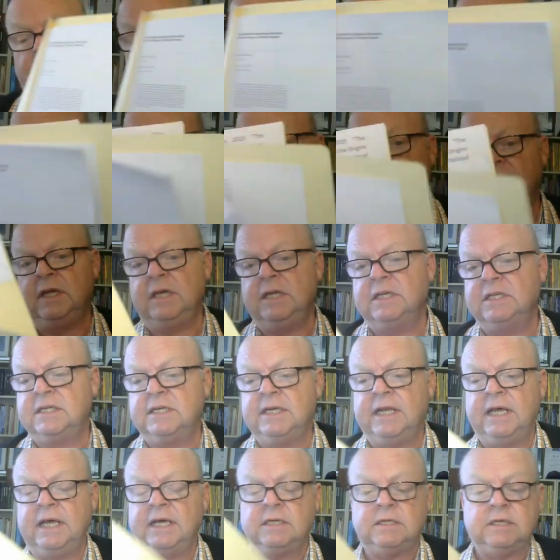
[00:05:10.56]
on the
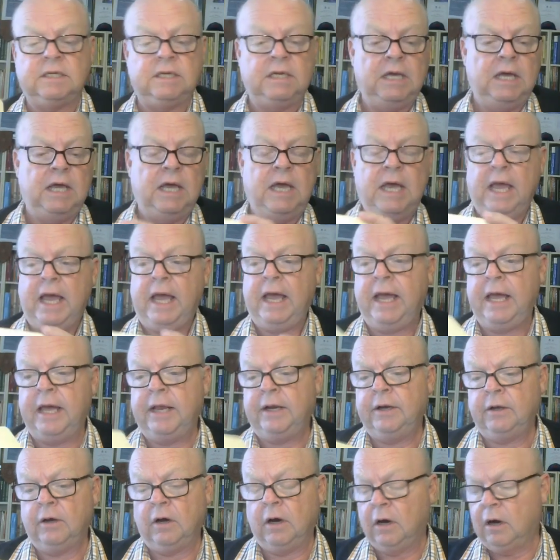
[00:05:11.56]
internet,
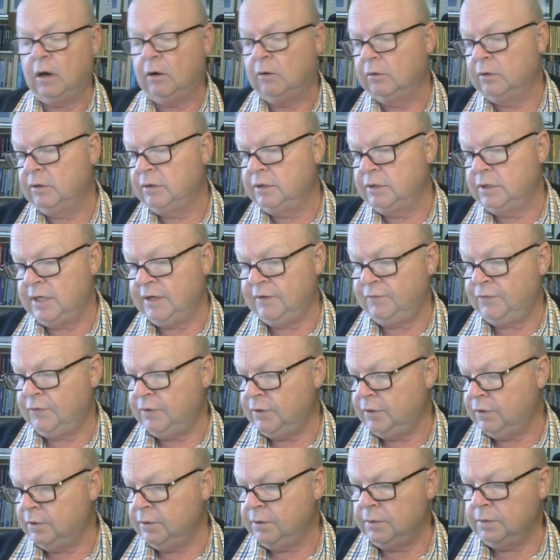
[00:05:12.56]
and I'll give
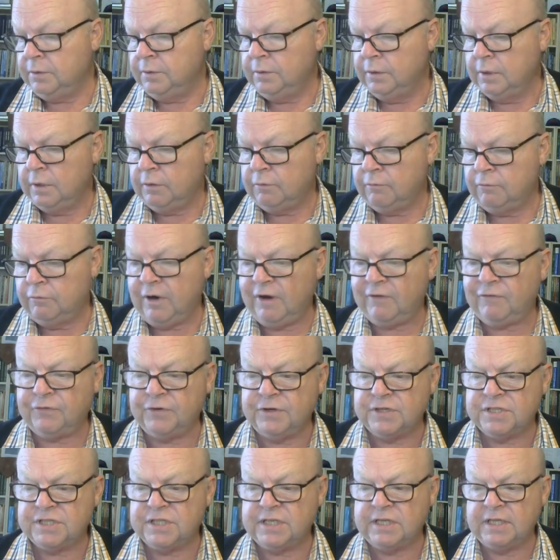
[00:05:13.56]
you
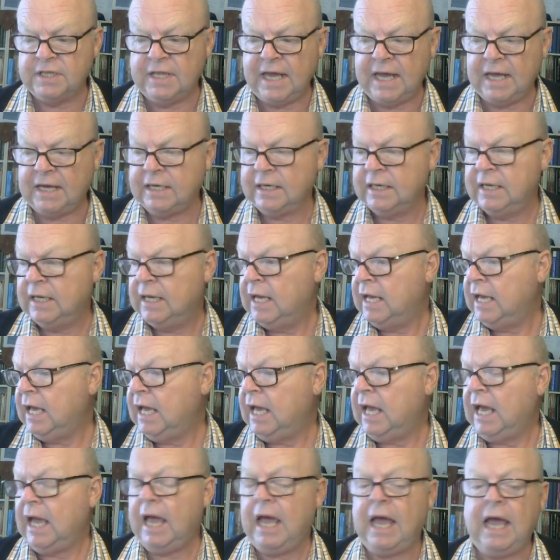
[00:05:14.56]
reference to that
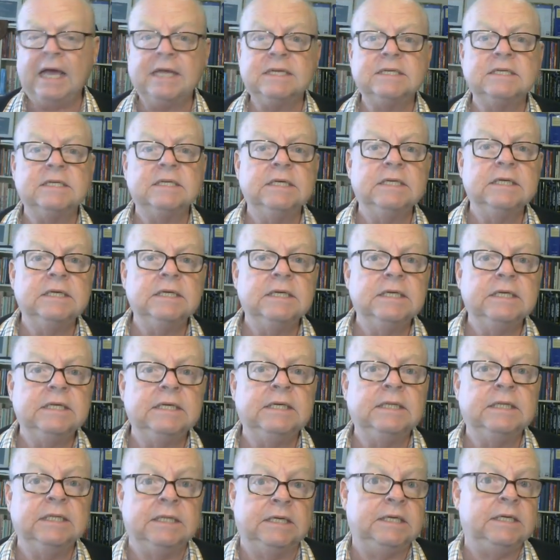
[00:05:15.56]
at
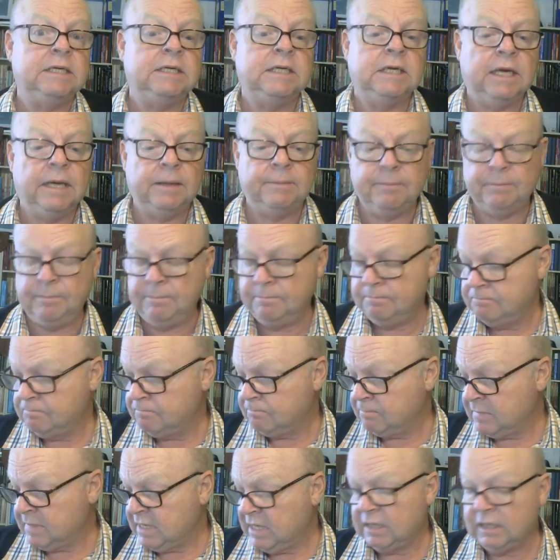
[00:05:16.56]
in the
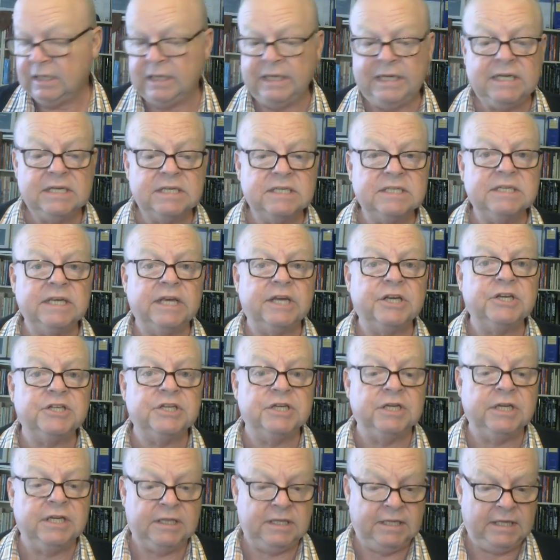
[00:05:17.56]
links
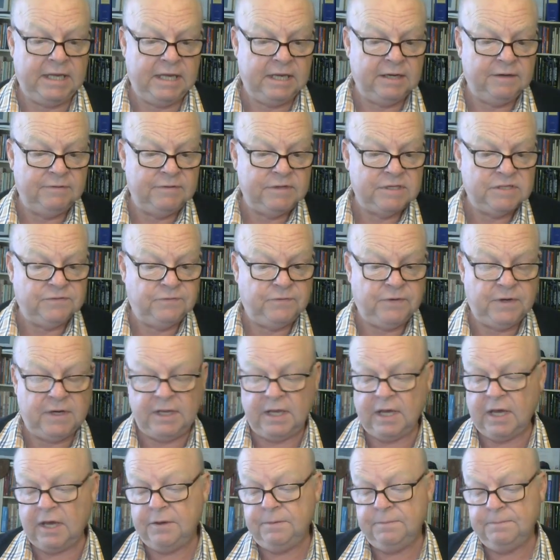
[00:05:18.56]
section at the end of this
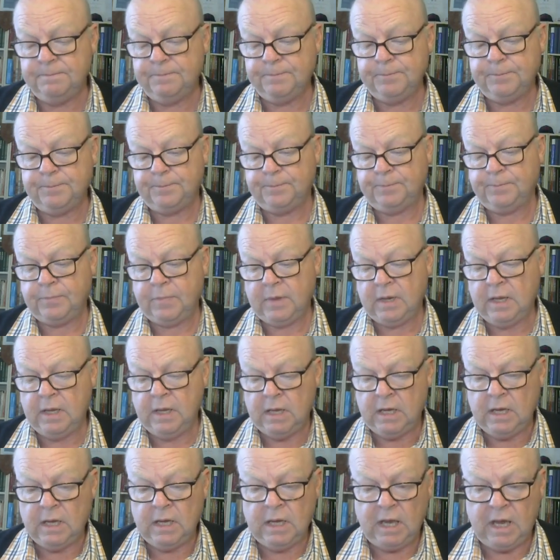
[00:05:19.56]
video.
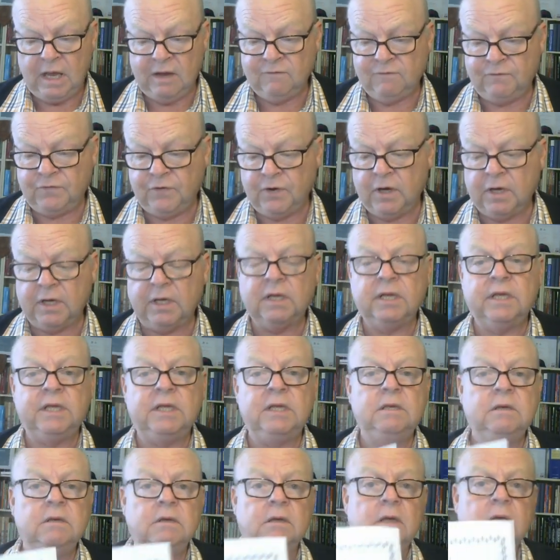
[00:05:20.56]
And
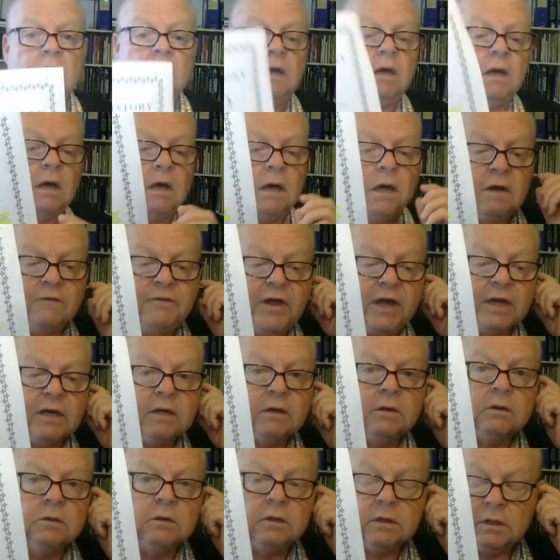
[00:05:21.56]
finally, I've had
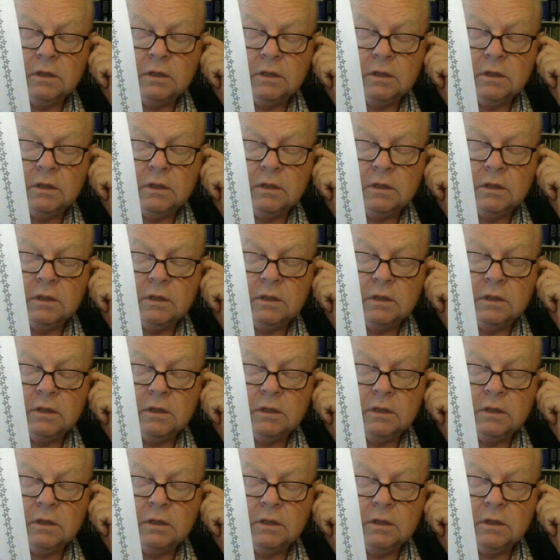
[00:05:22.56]
a look